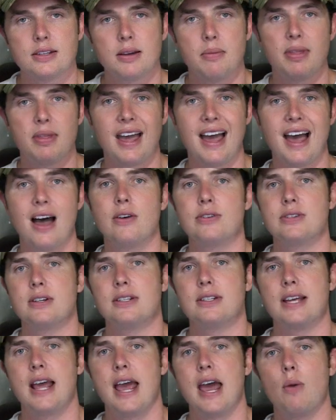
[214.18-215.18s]
some of the
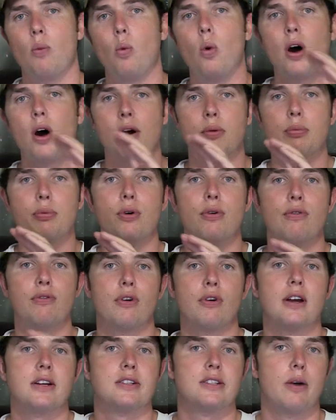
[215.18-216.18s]
housings had
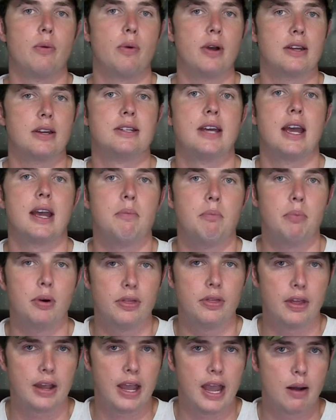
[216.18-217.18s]
waterproof rigs that we could take and
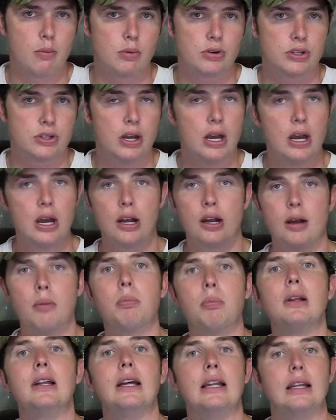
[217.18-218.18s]
put the cameras
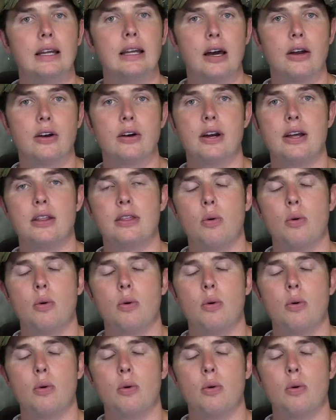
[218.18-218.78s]
completely underneath